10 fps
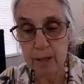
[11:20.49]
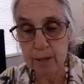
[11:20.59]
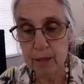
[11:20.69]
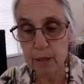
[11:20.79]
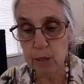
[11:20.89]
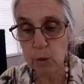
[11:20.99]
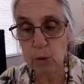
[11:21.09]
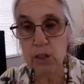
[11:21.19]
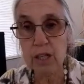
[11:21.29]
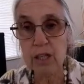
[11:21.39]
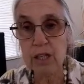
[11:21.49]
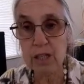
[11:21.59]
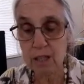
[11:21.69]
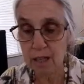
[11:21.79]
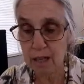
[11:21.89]
that saw
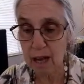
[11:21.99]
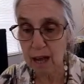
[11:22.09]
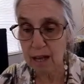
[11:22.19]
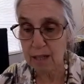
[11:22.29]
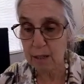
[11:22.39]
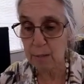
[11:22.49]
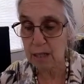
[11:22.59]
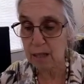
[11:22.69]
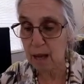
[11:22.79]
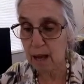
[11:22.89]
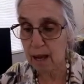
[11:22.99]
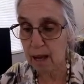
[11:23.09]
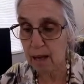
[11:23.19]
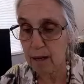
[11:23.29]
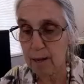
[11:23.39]
Jesus as the Messiah,